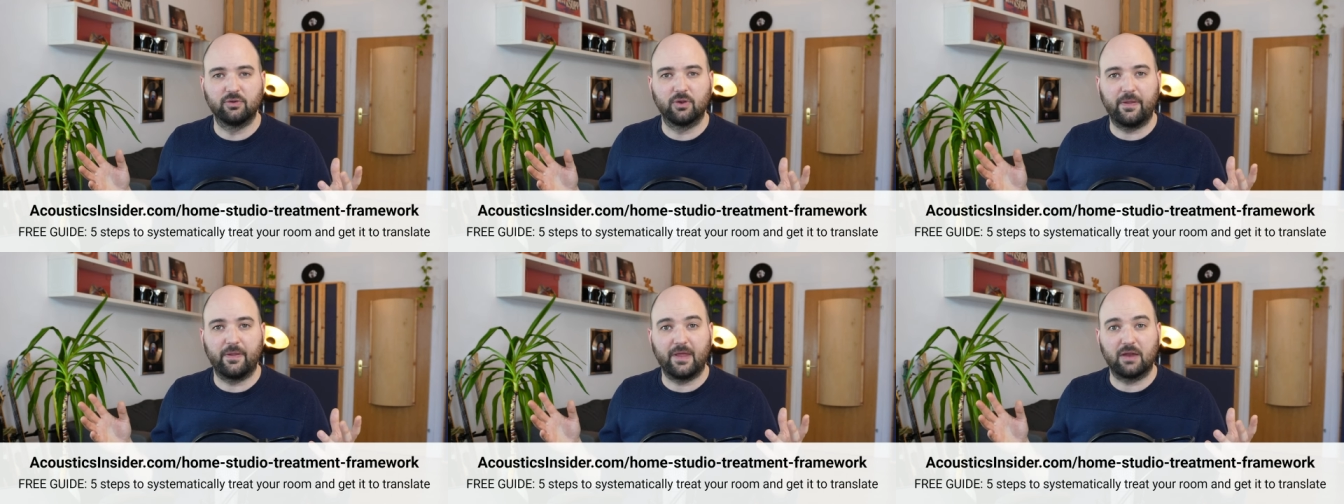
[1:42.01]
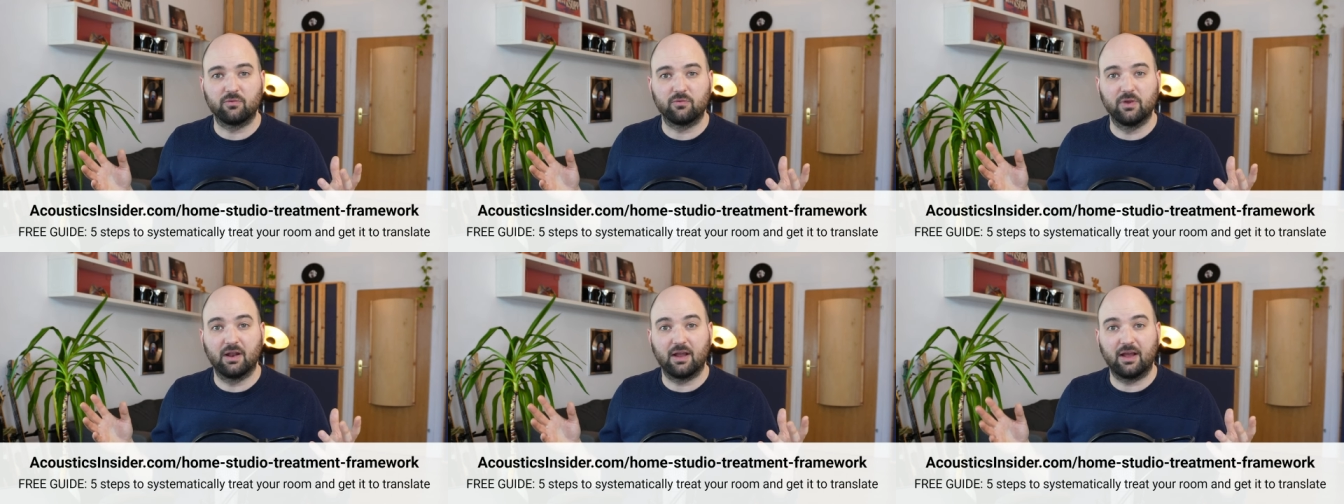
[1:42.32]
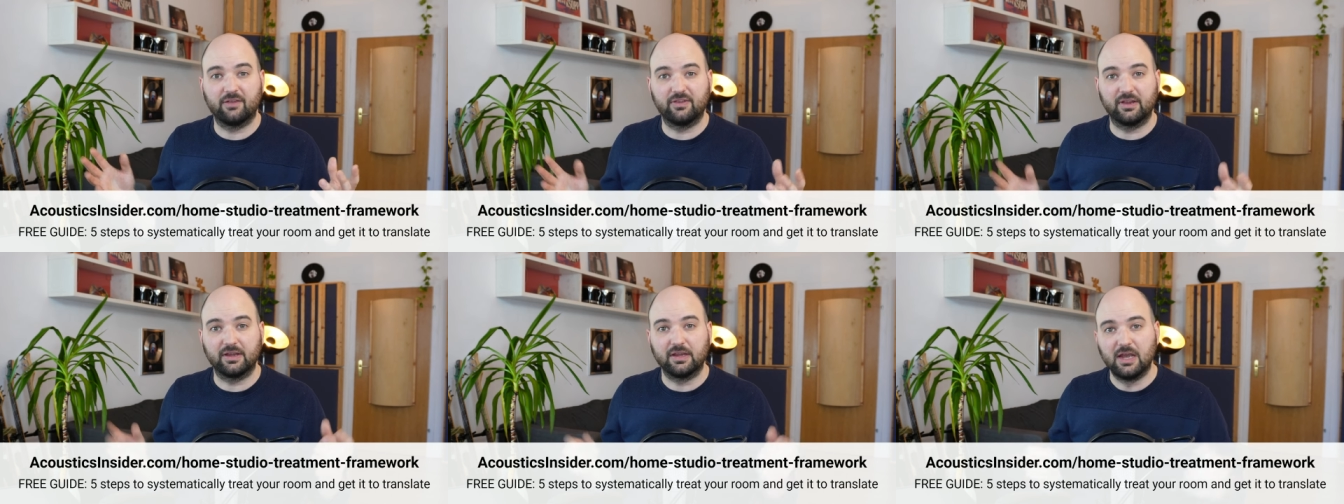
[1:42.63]
and then
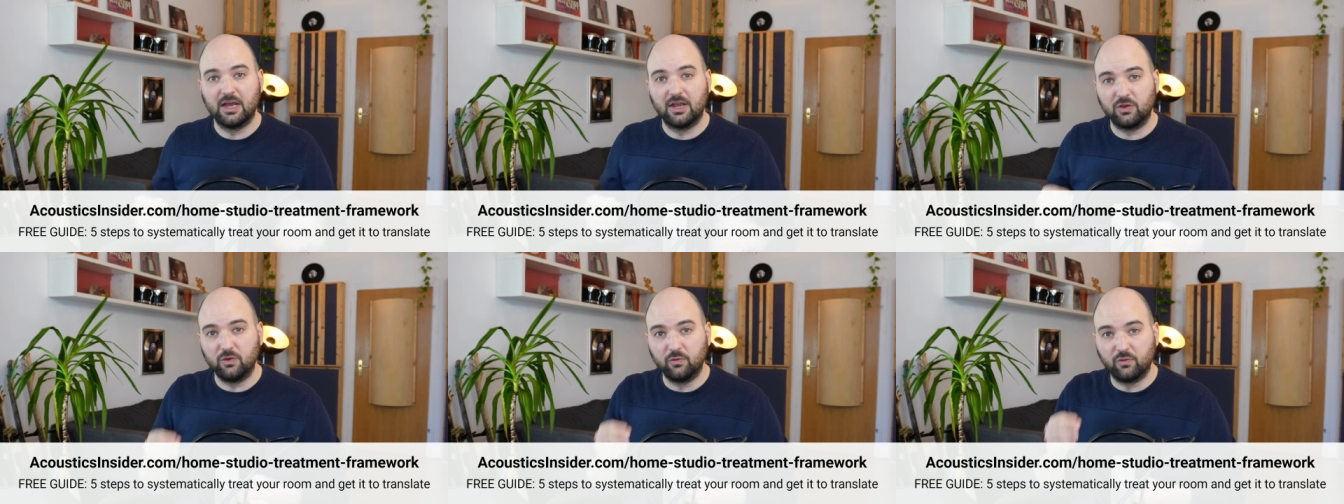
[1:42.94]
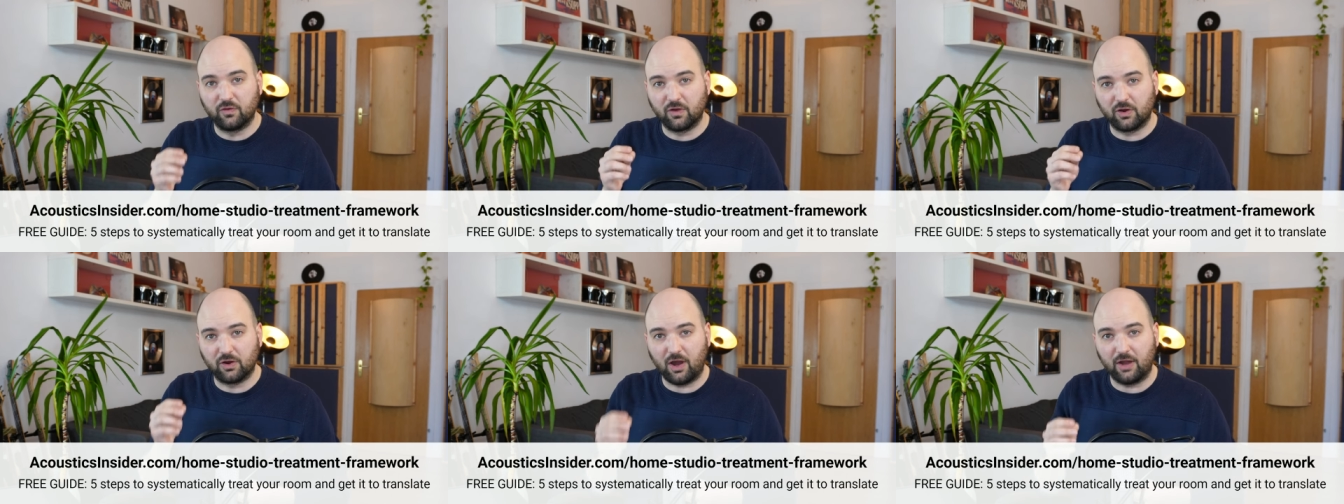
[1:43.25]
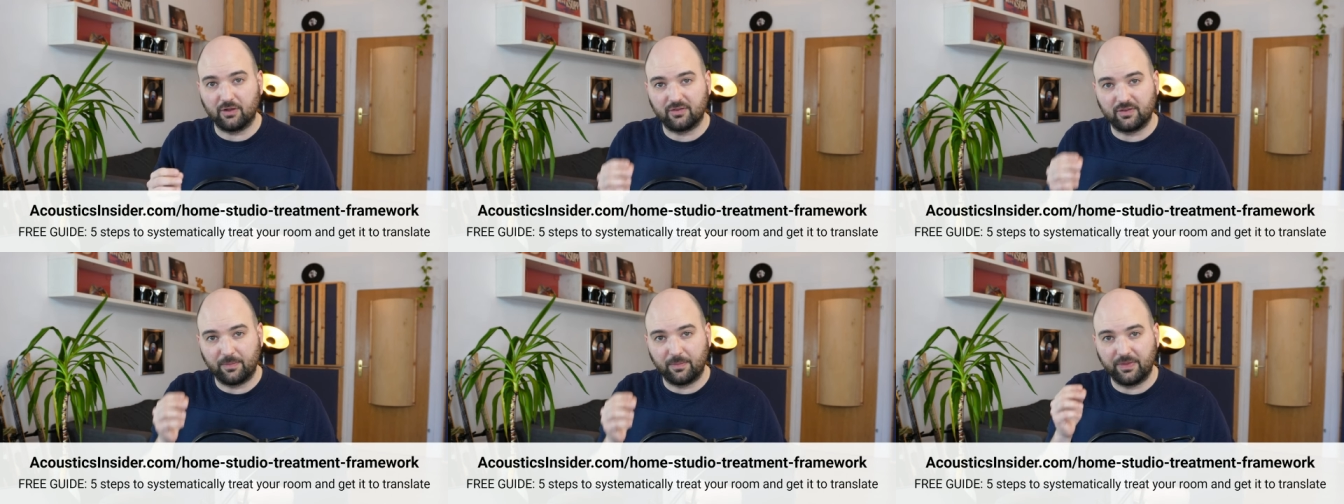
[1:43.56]
realizing you forgot
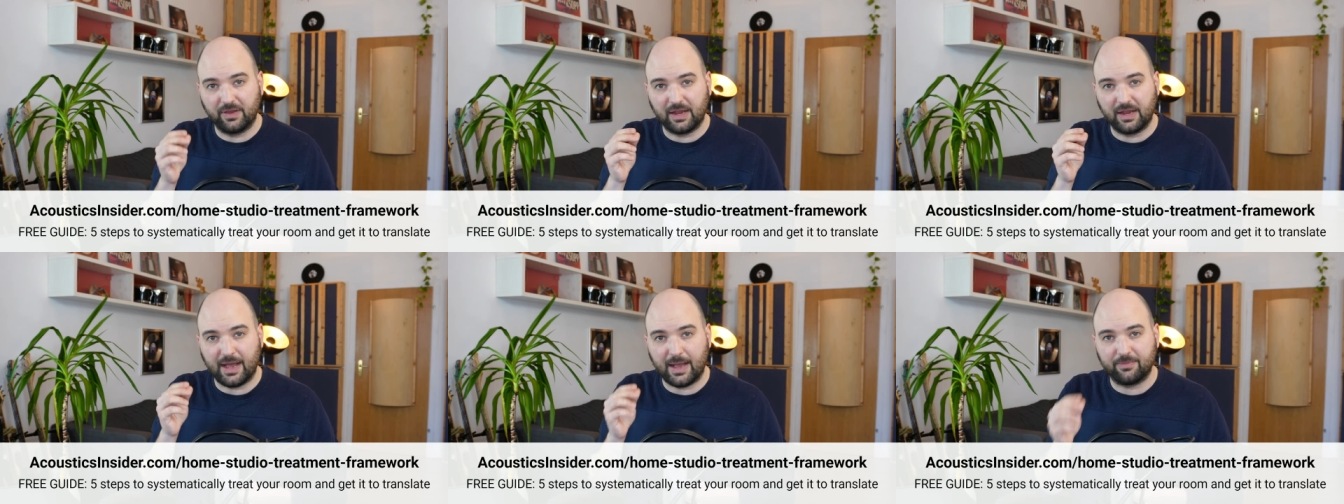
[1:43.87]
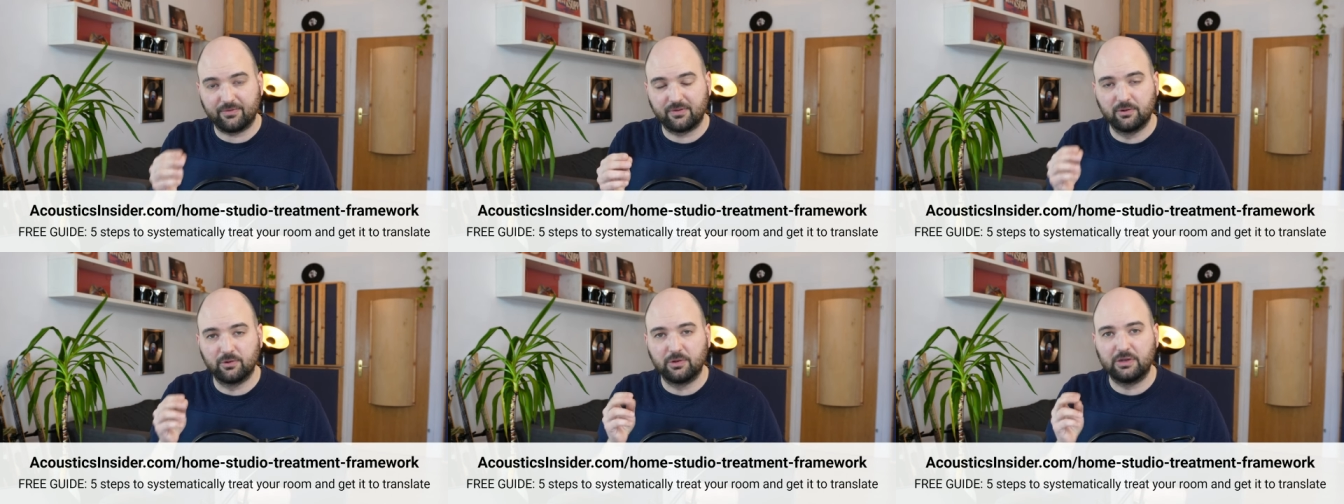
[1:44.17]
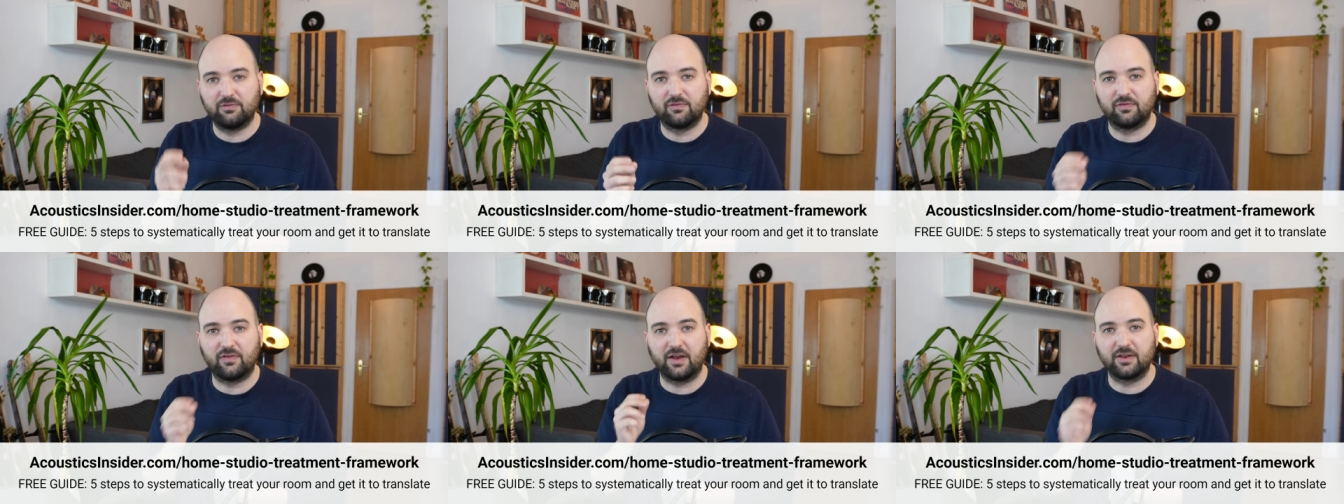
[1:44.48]
something absolutely
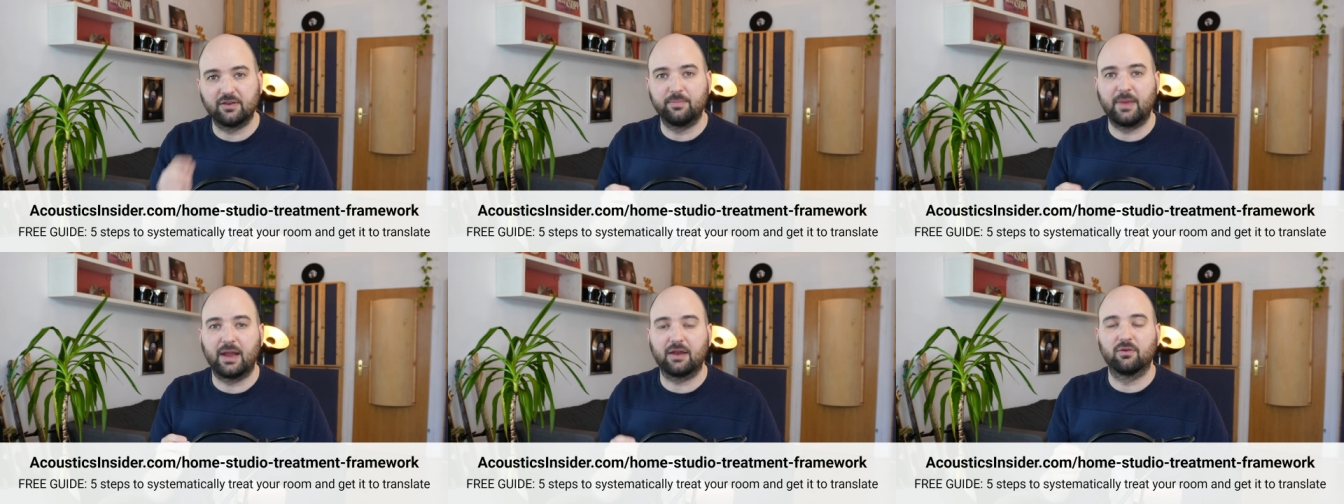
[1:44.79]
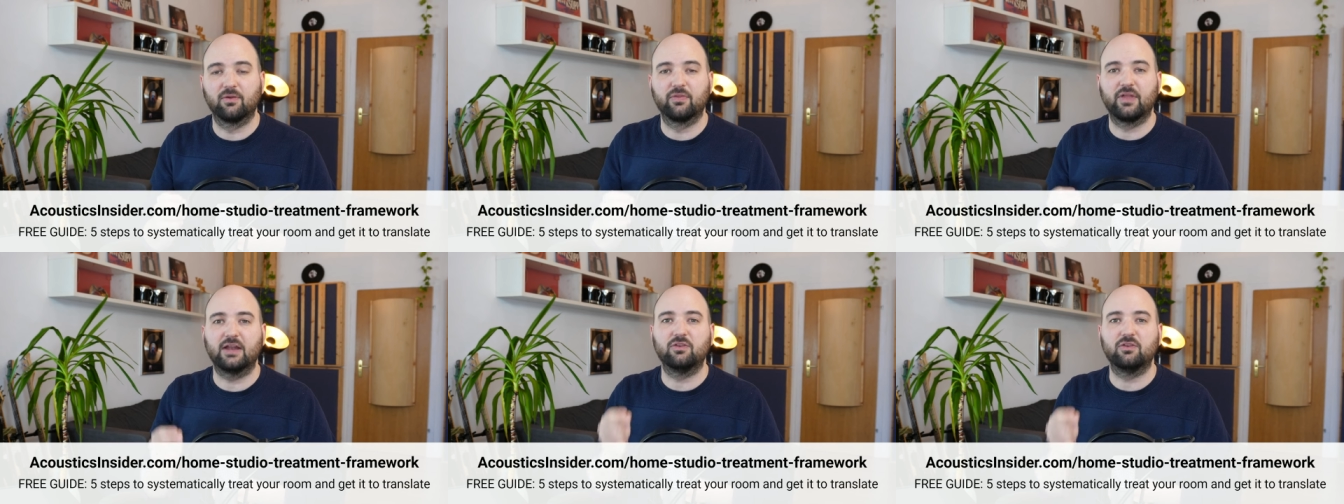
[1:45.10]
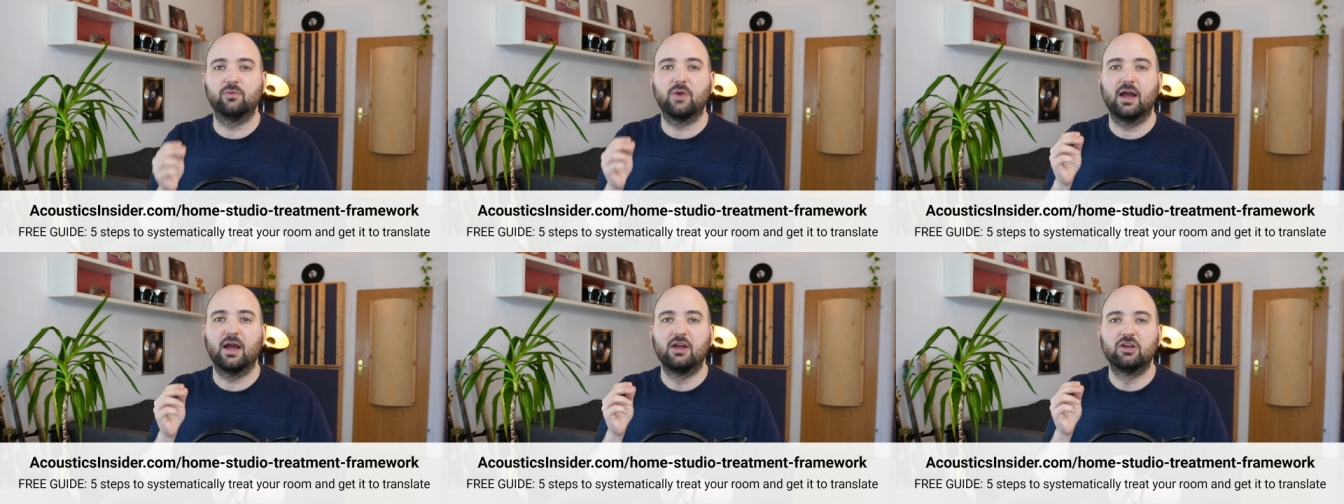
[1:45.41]
fundamental that you